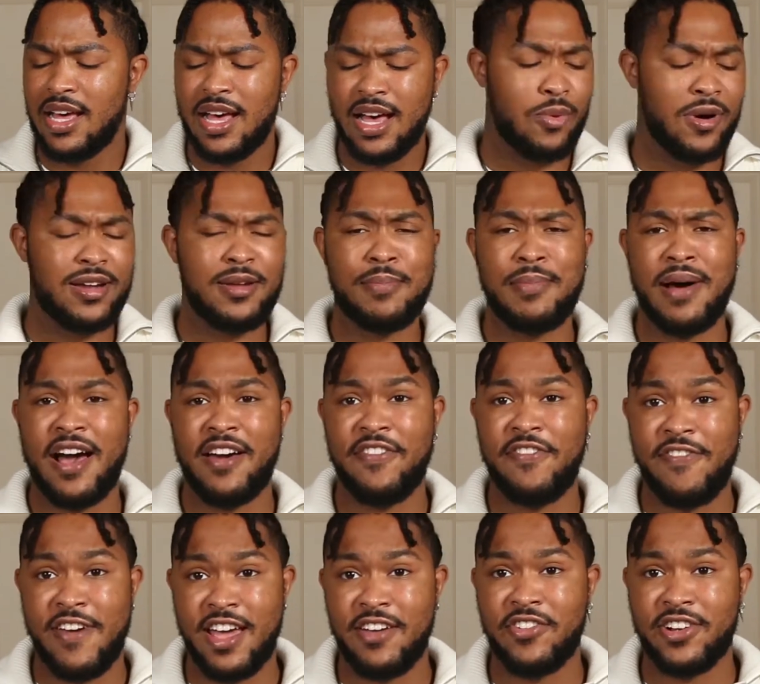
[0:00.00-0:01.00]
One of my
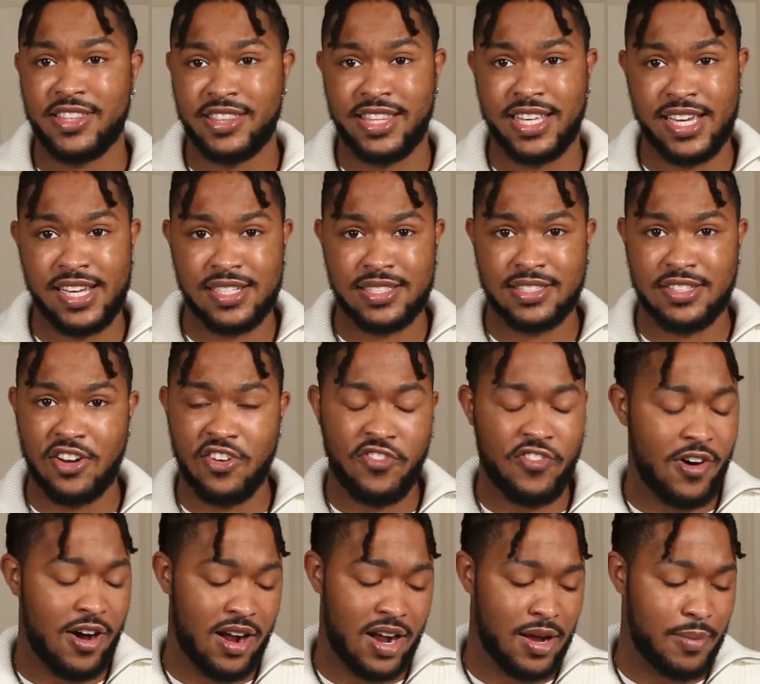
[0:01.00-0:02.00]
favorite things so
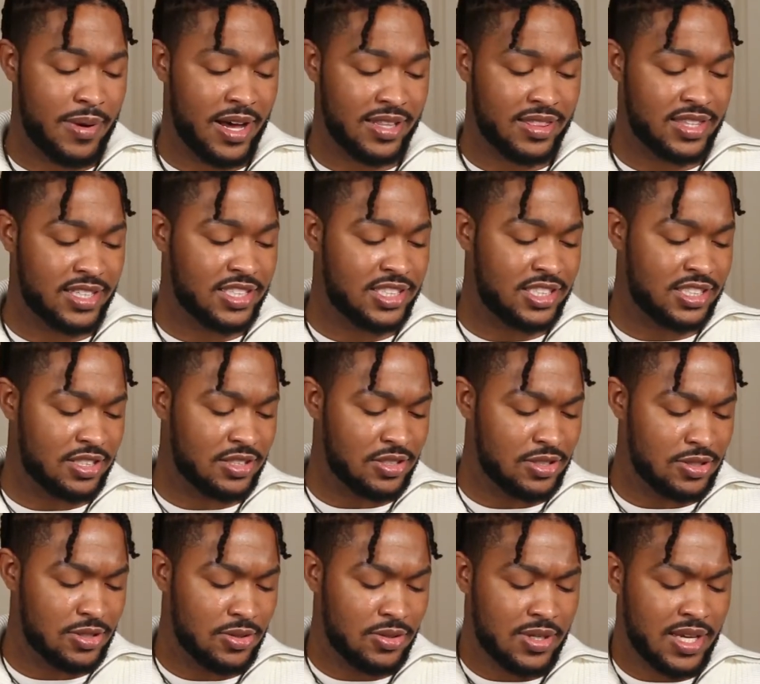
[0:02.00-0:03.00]
far about this
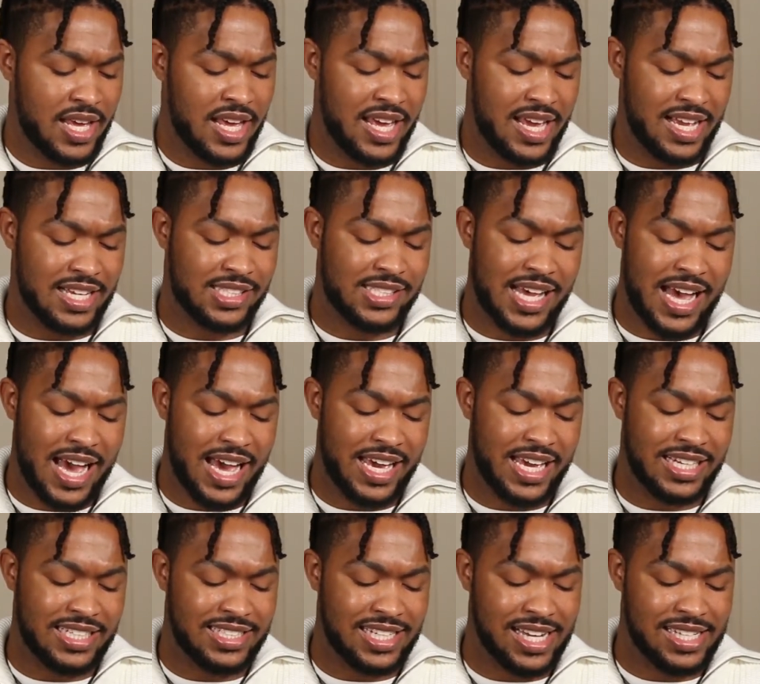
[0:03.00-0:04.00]
shoe is that
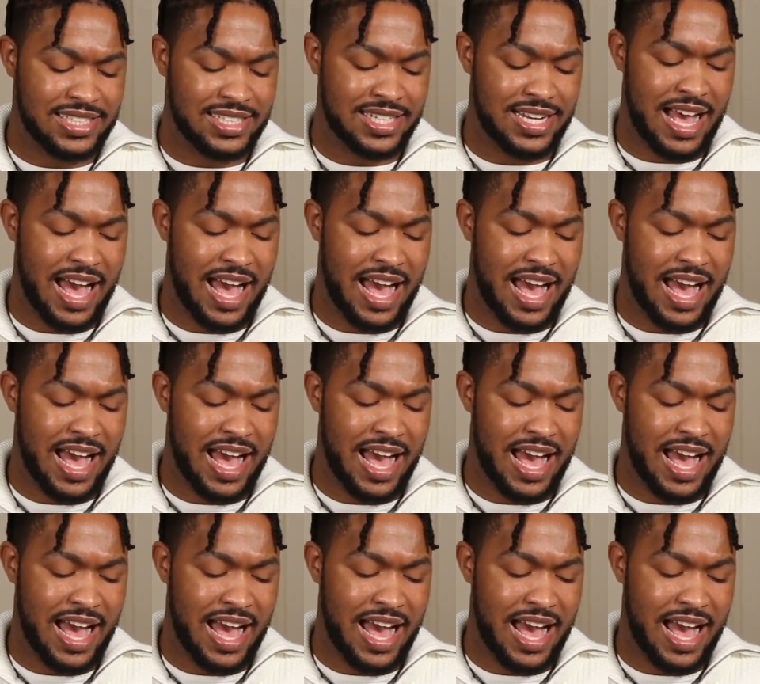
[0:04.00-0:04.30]
it doesn't